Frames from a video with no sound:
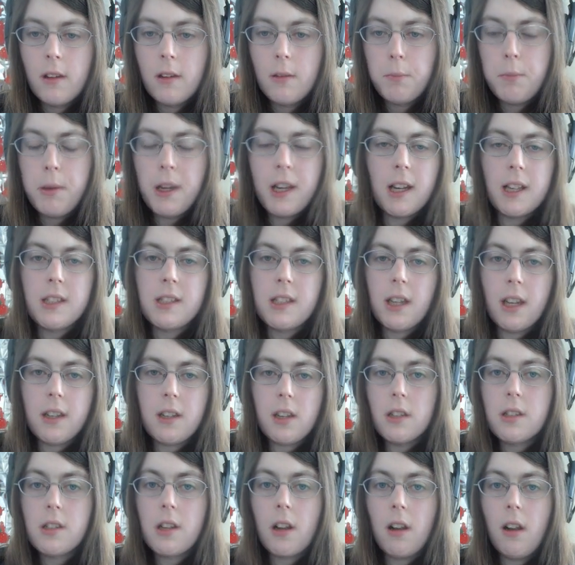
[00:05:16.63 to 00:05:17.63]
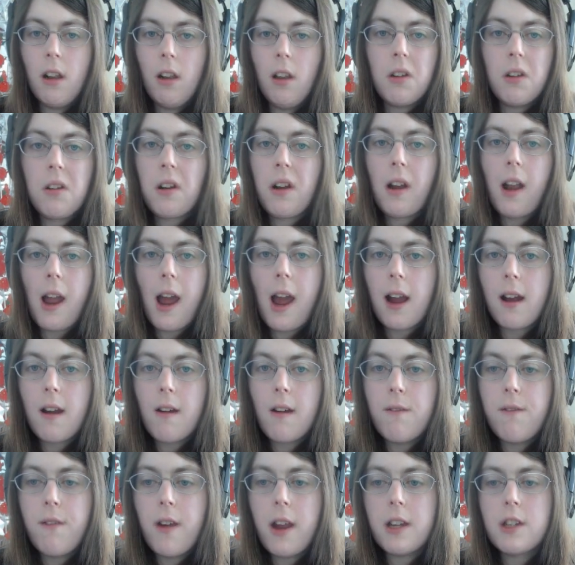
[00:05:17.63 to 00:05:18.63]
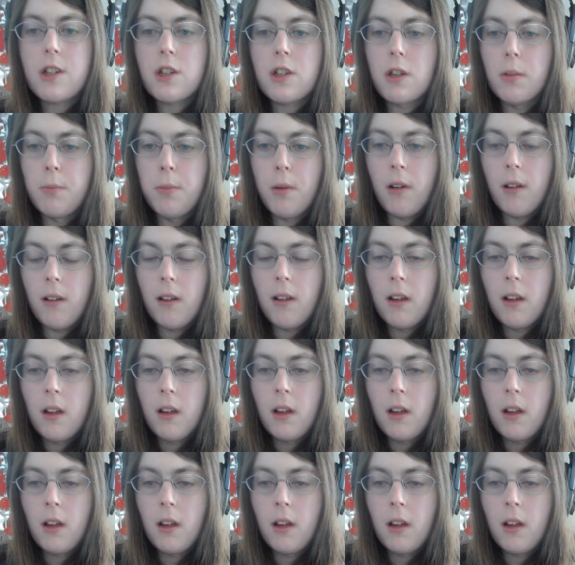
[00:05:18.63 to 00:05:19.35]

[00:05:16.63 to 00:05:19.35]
because it doesn't look like a vegetable?